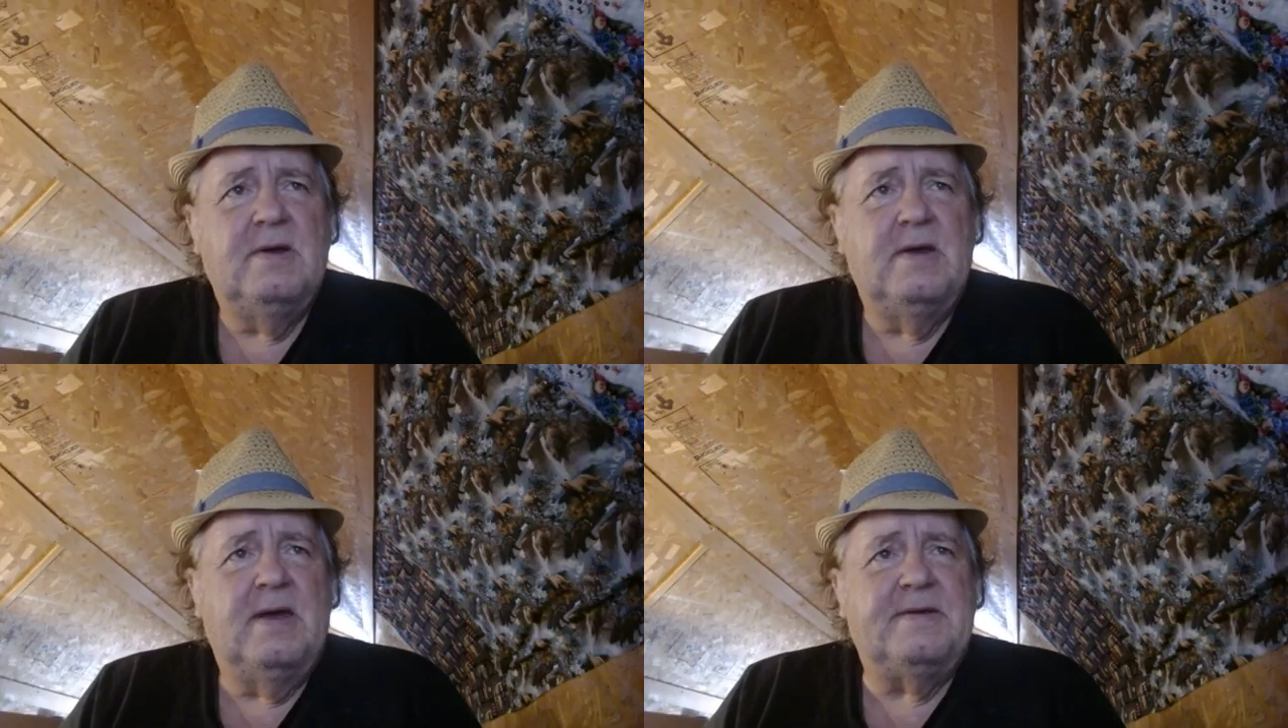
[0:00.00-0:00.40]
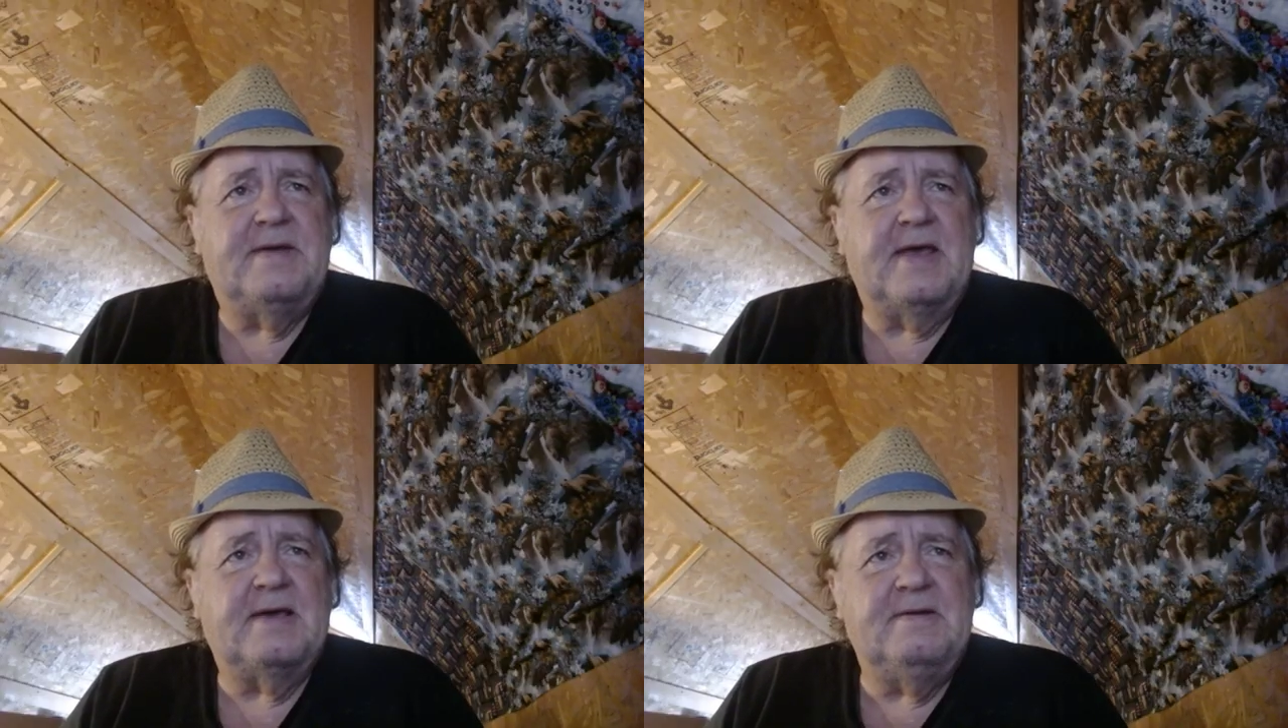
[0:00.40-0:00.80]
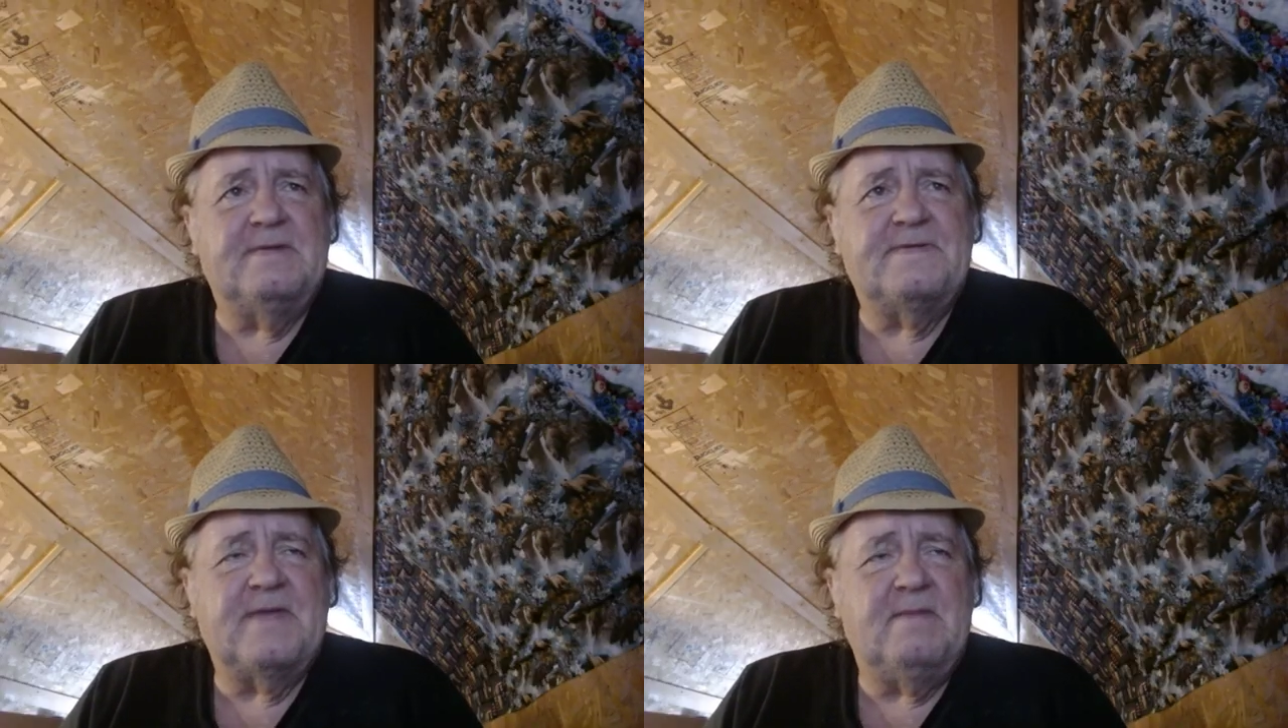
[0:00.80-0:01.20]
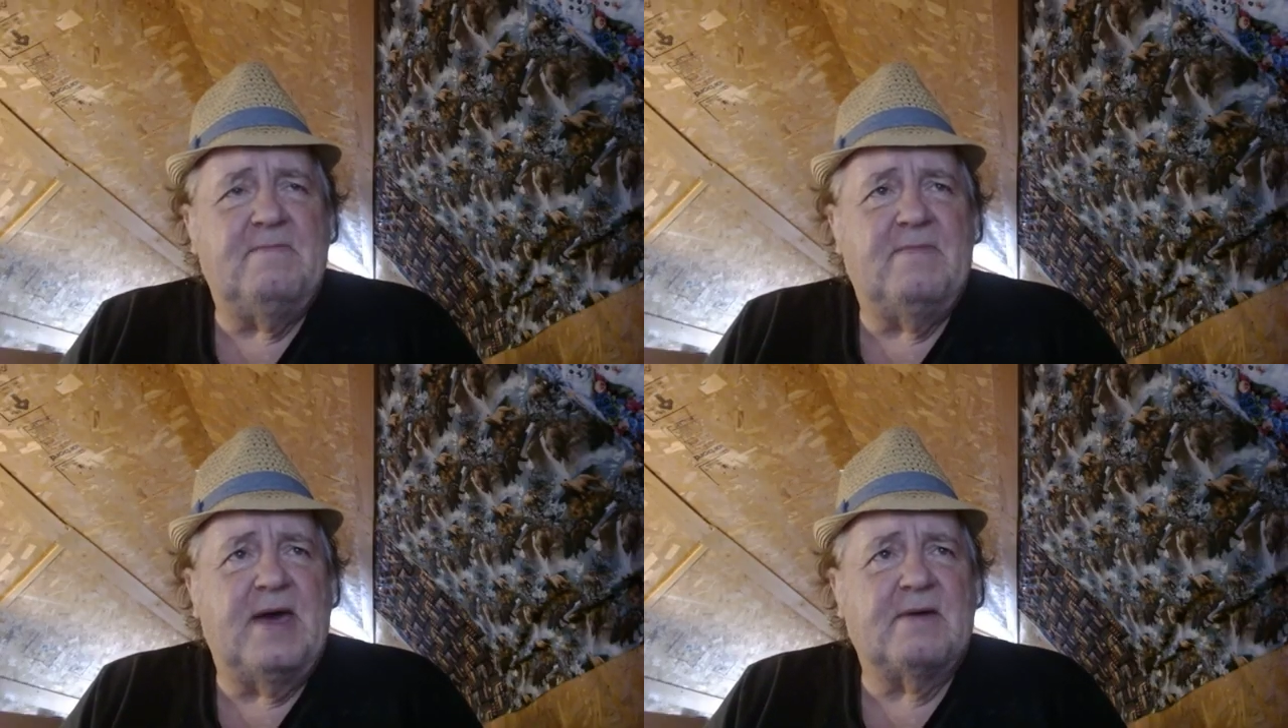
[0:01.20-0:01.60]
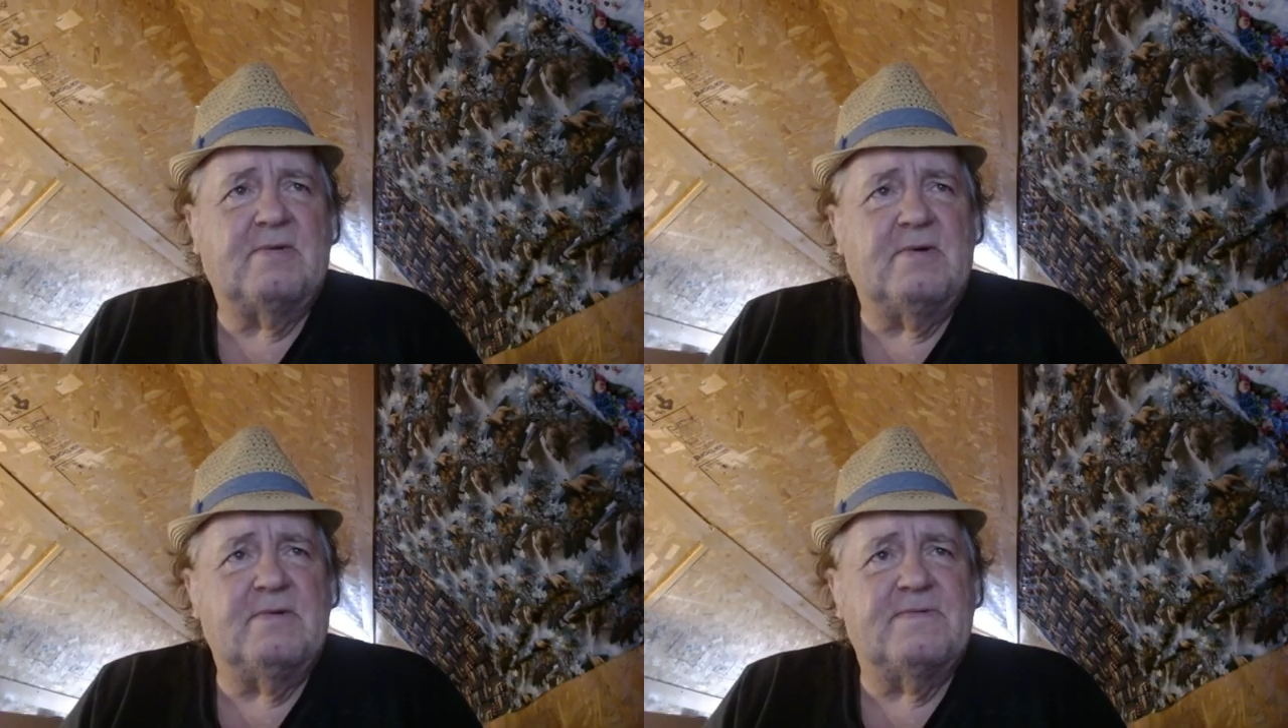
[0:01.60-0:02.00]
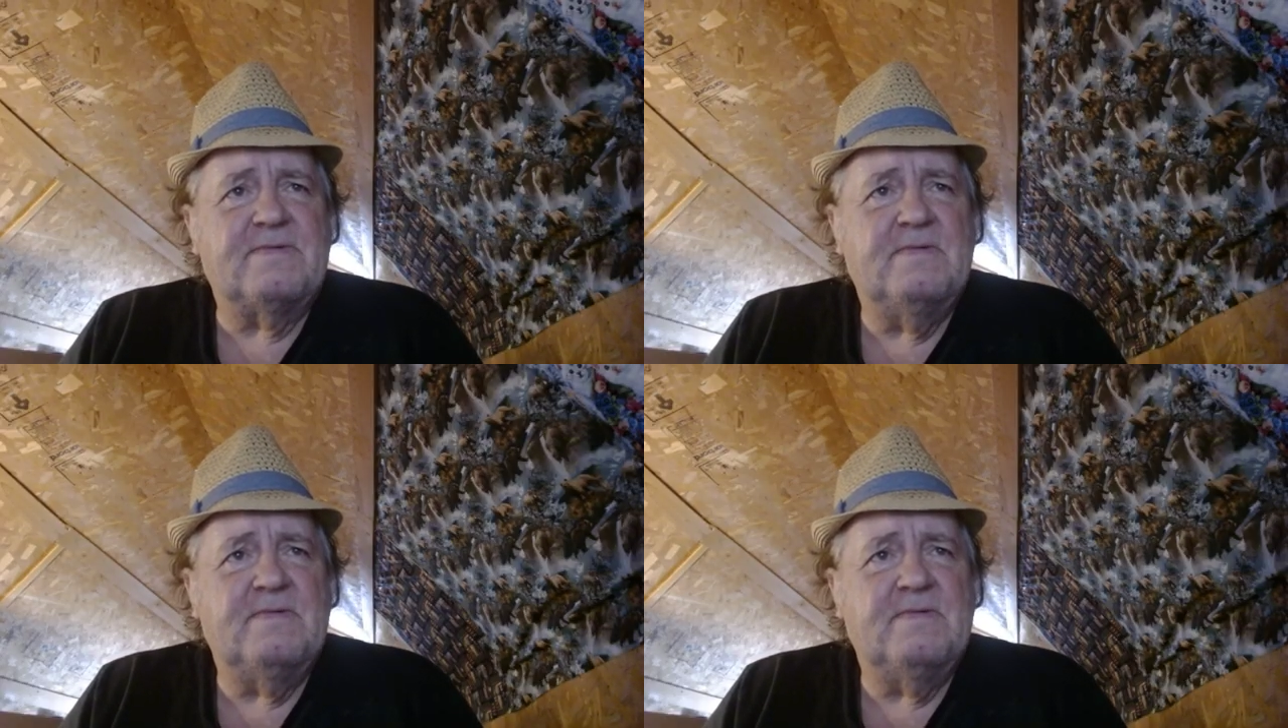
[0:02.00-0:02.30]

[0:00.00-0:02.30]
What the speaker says: and taking a step backwards.